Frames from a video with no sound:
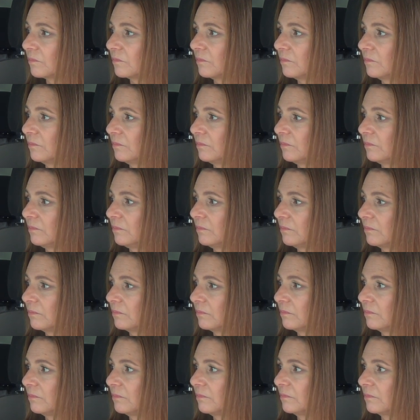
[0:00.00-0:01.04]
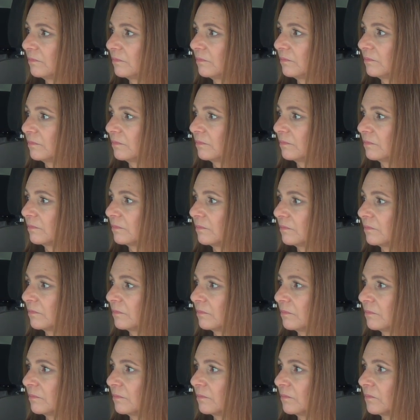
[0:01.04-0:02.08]

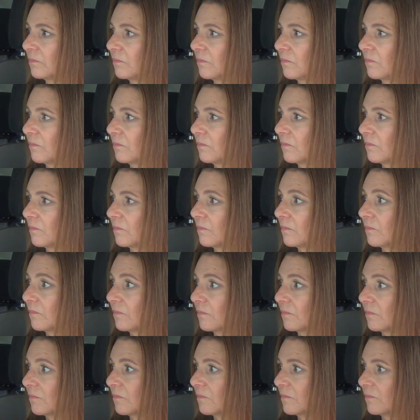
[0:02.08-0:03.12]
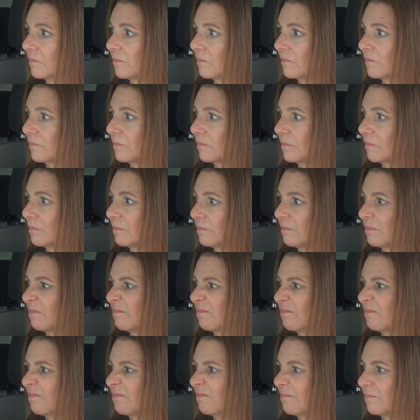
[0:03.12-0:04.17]

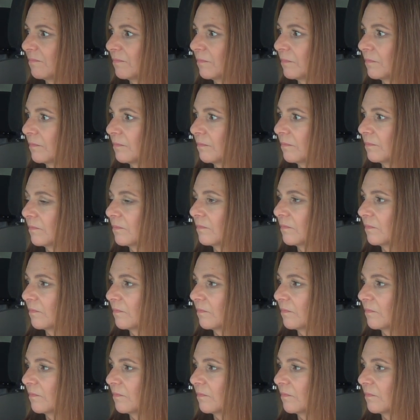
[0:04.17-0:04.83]
(silent)